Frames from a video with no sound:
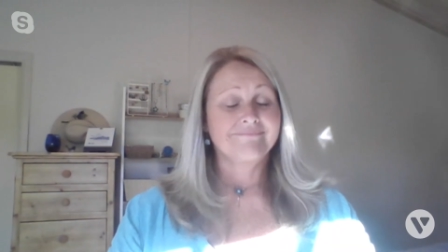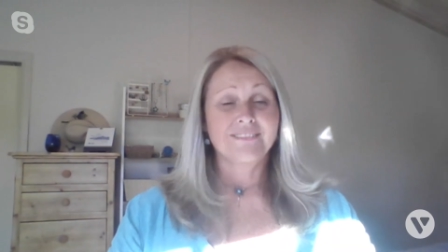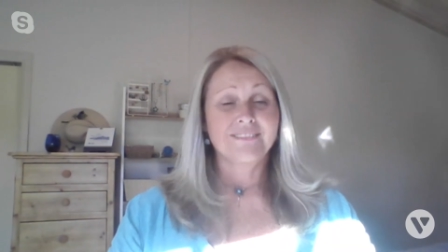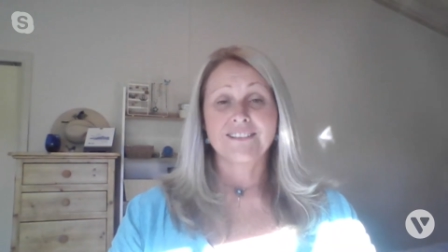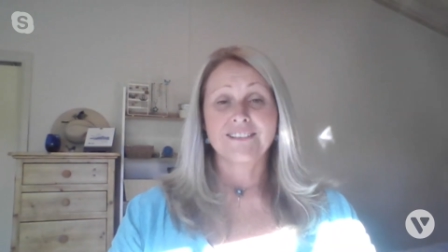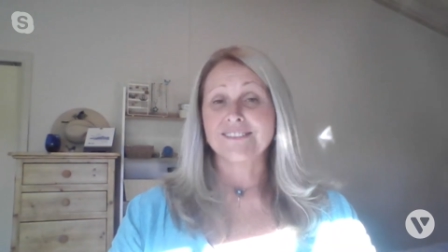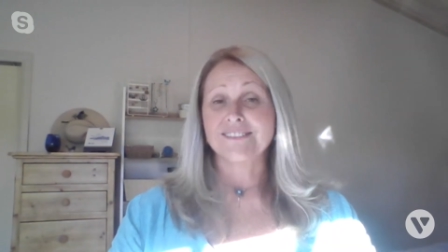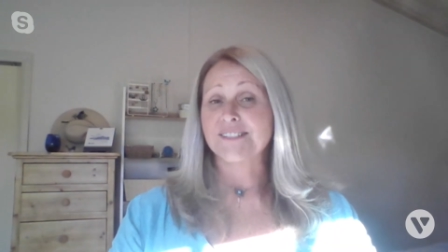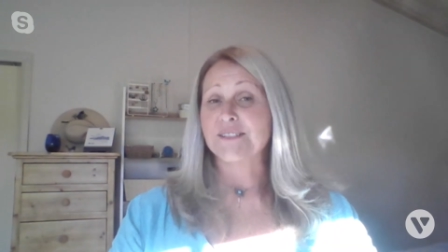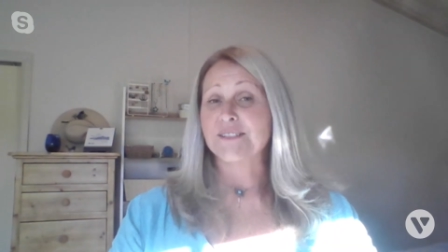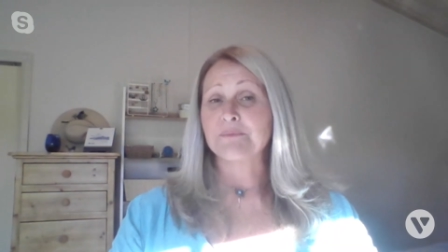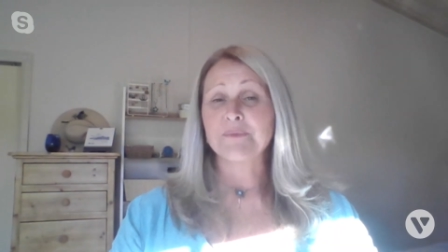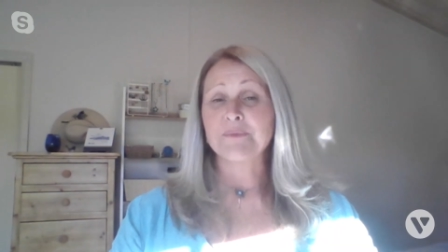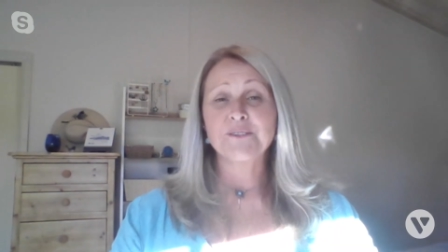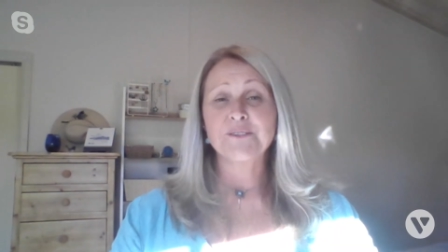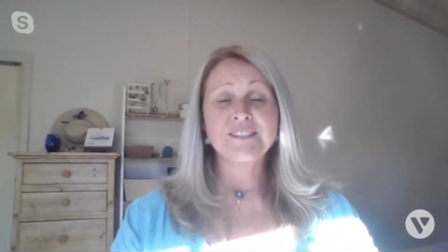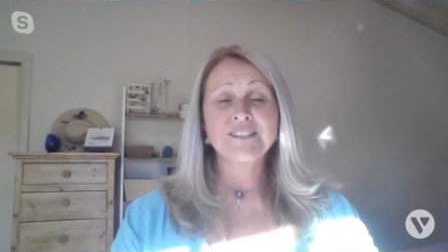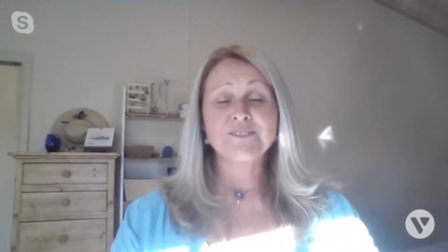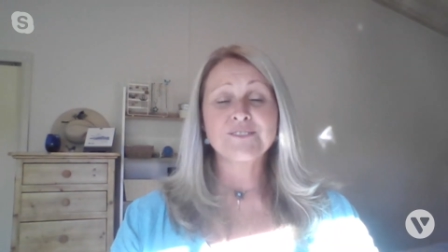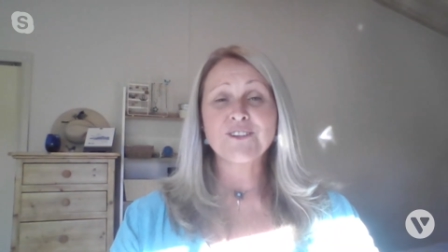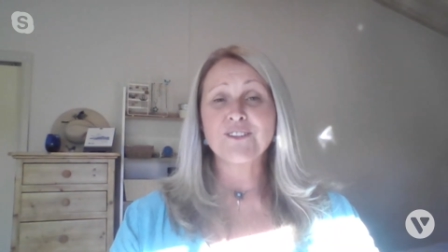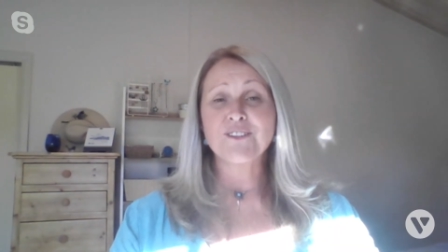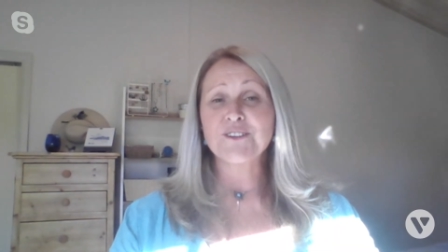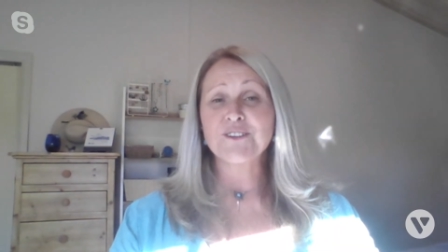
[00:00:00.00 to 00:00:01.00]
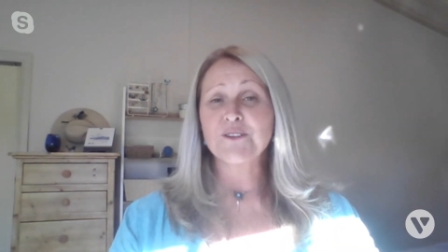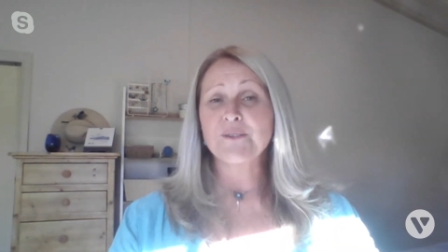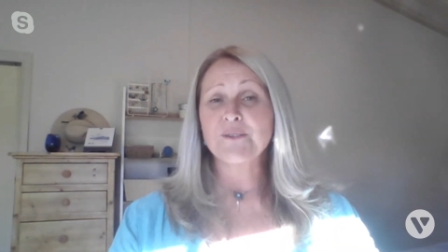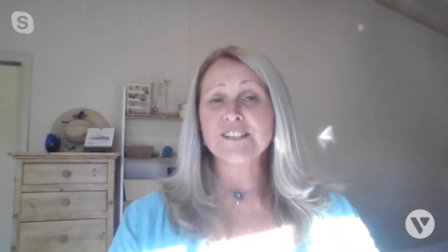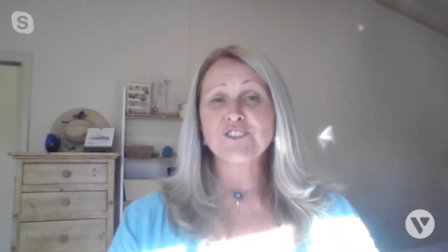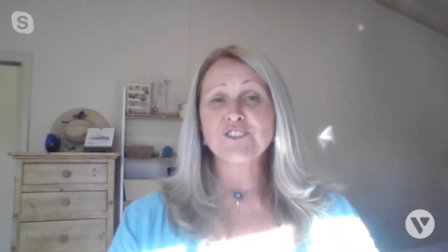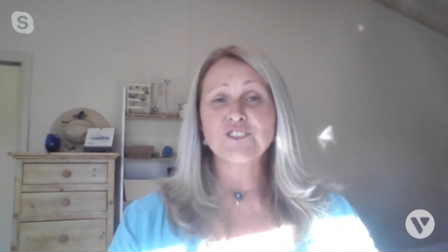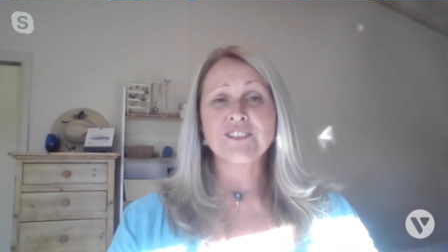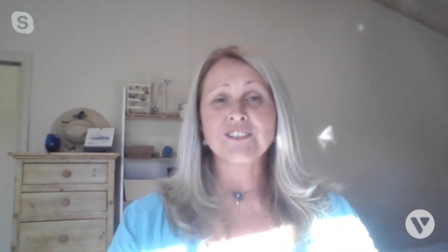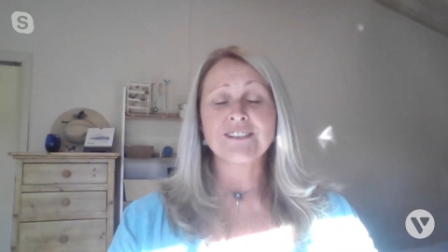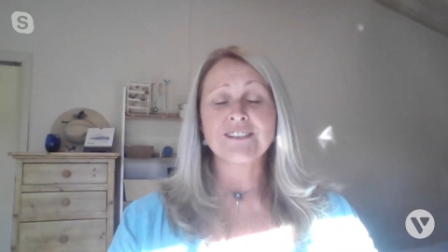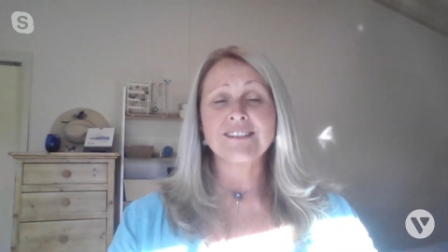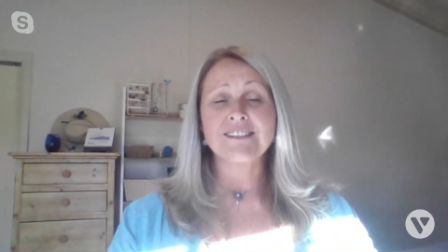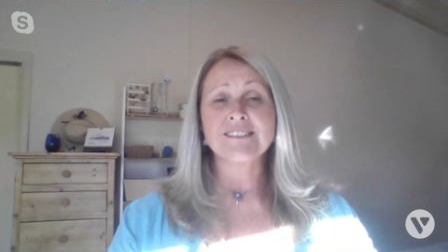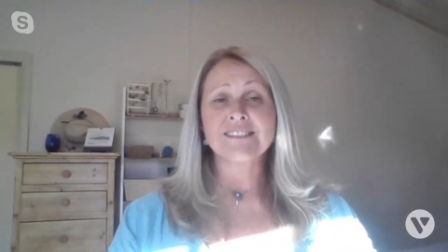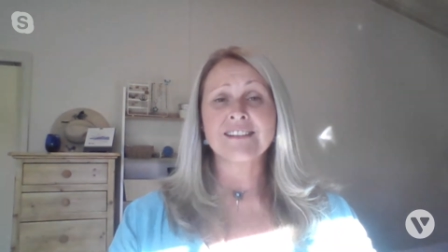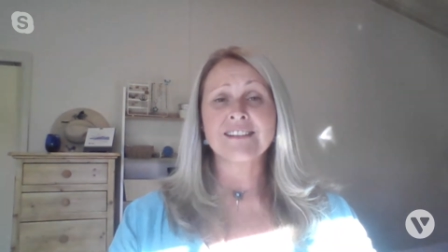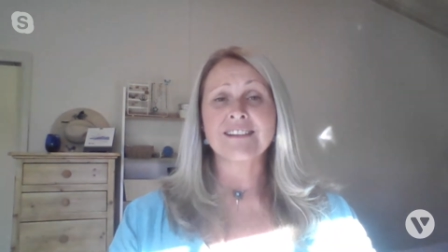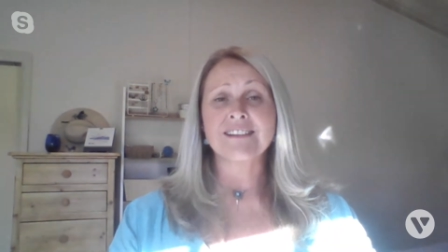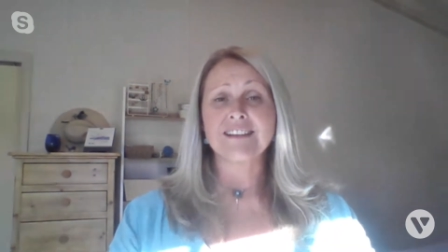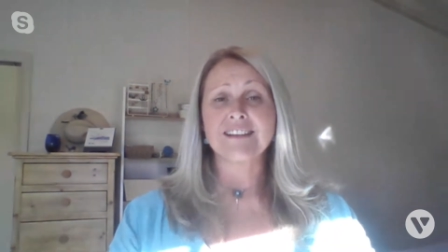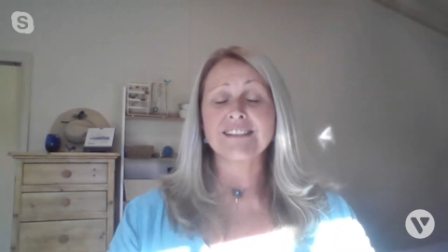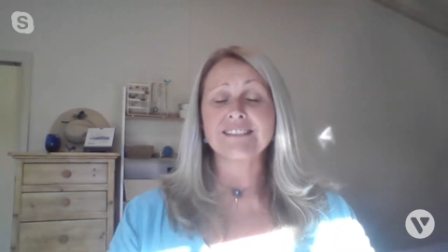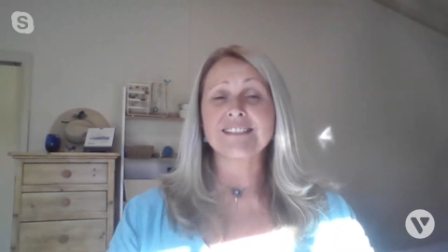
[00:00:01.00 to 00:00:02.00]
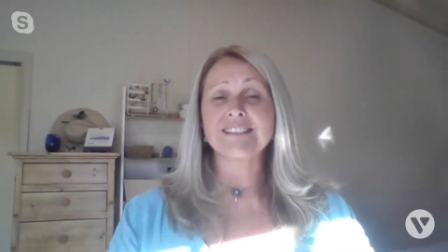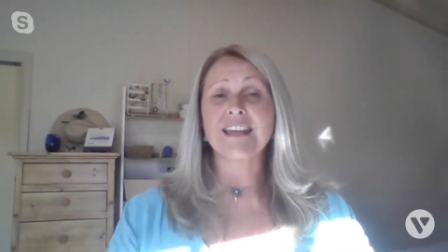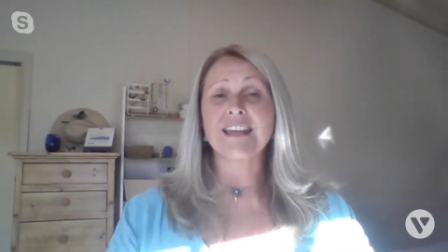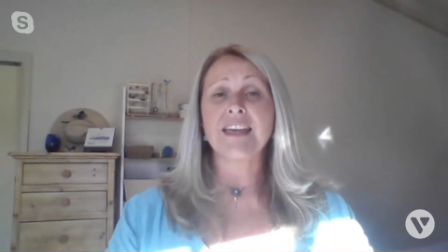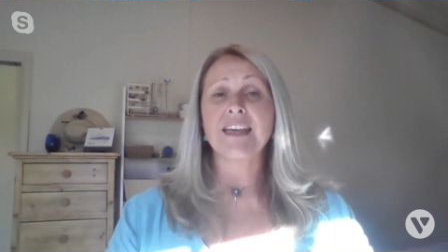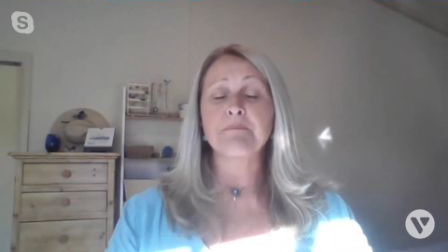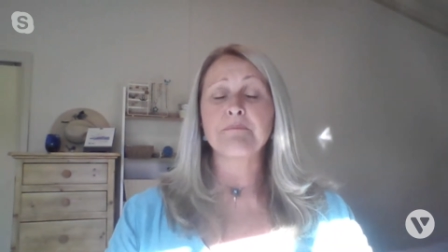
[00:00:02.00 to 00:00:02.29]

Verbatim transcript: That's the million dollar question, isn't it? it?